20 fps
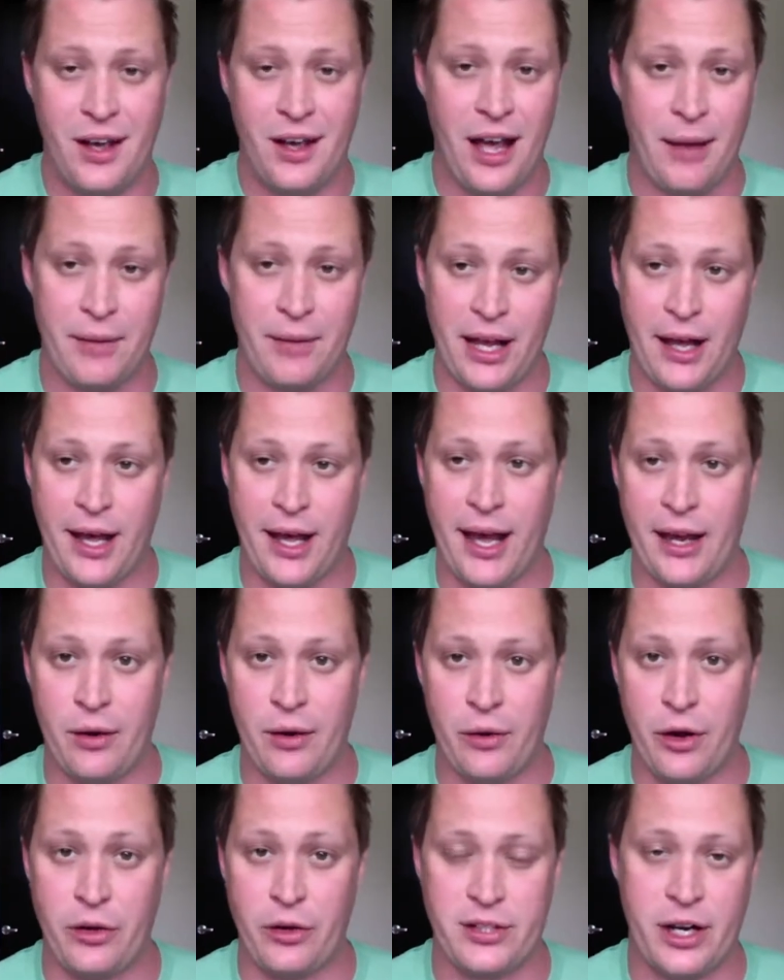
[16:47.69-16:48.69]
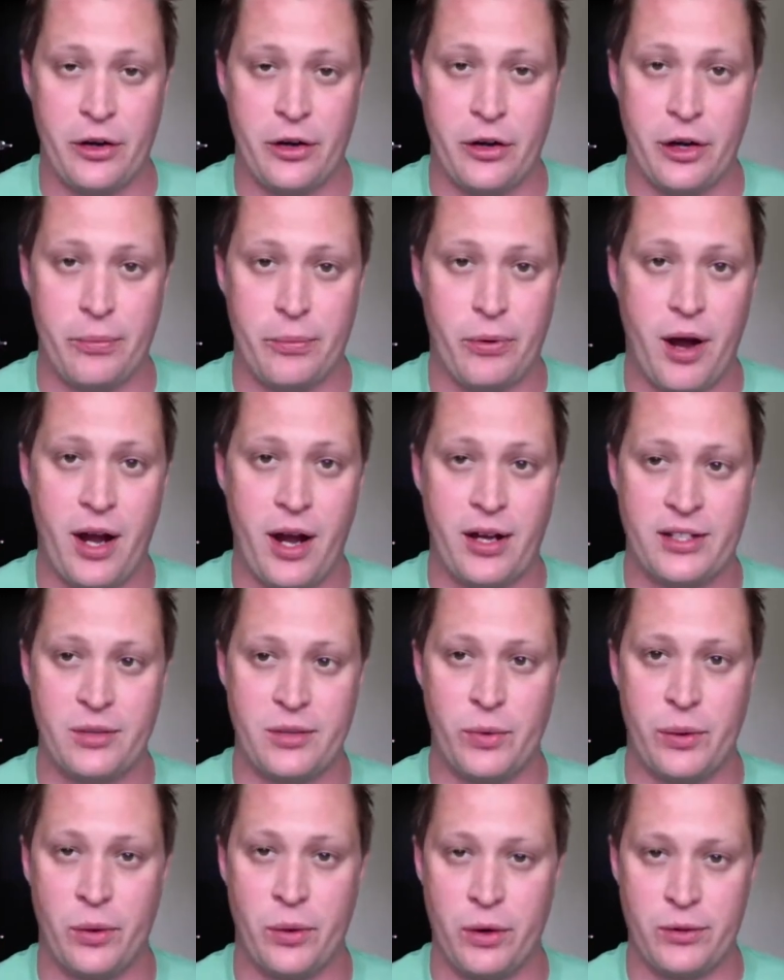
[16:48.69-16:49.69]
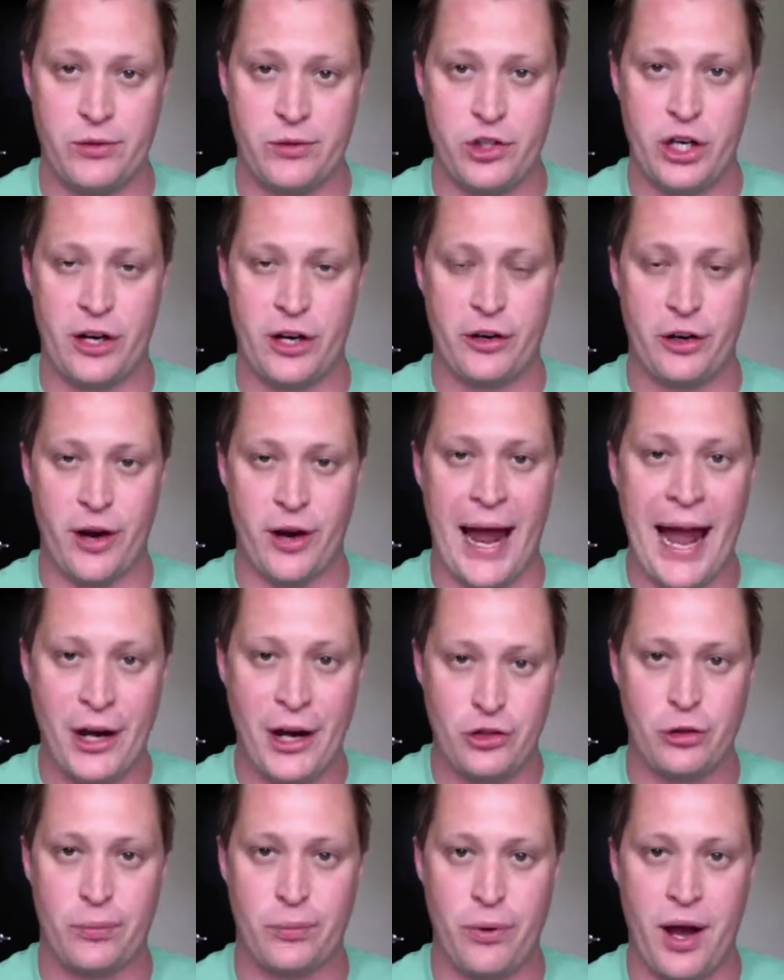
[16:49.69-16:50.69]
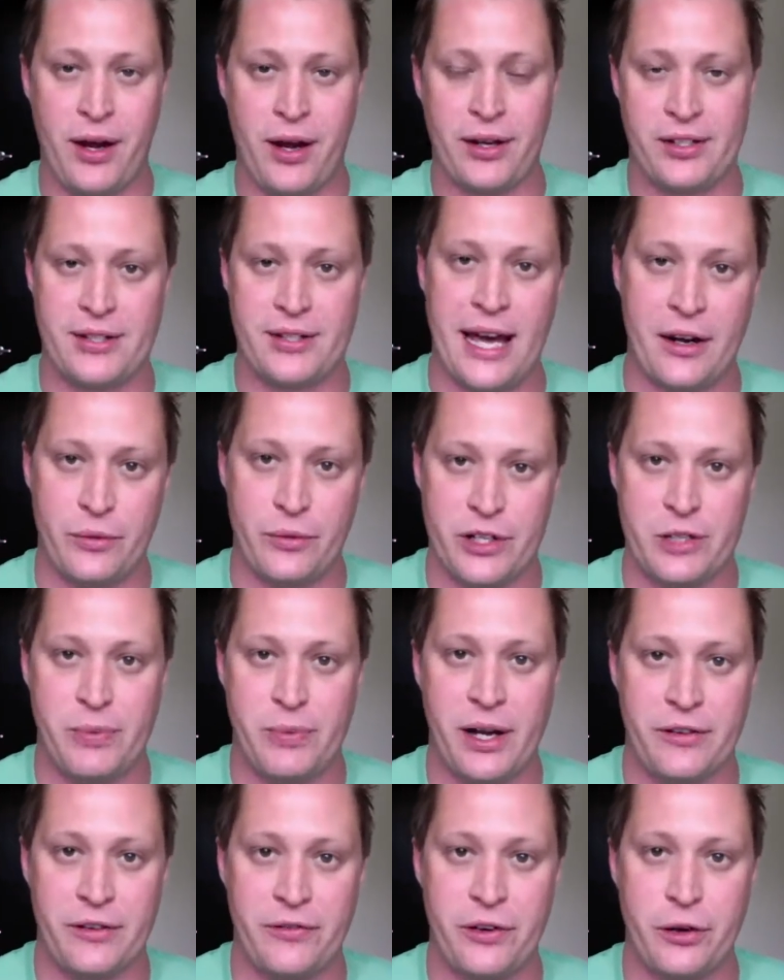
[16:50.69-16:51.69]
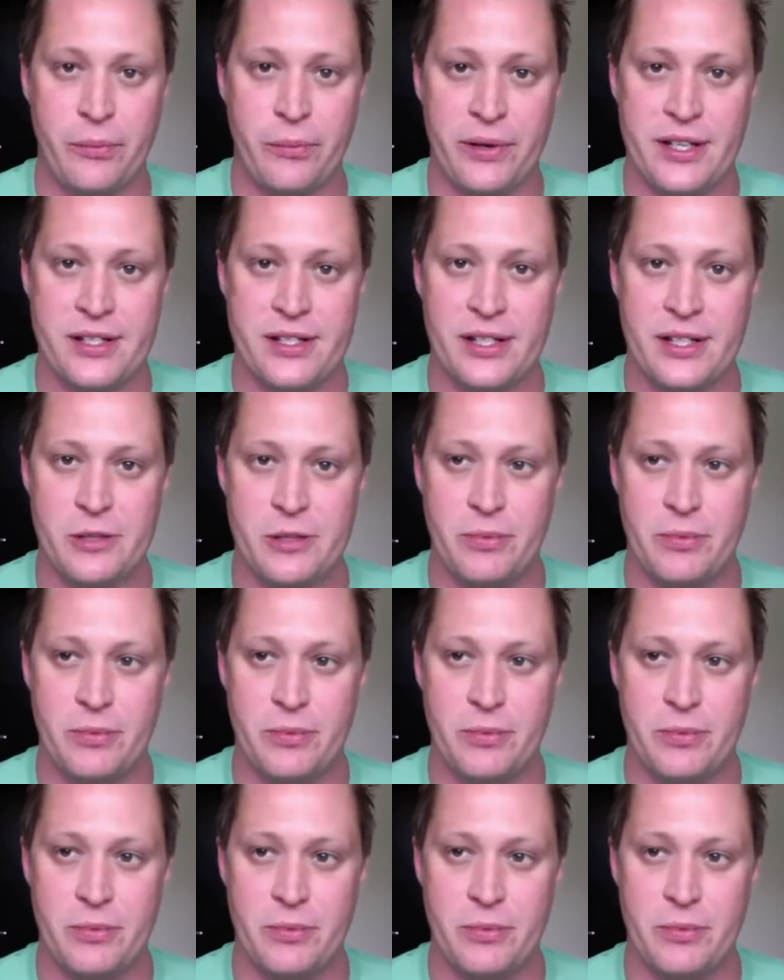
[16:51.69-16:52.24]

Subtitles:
I don't know, because I don't know your products, and we won't share your actual products out of respect for your business,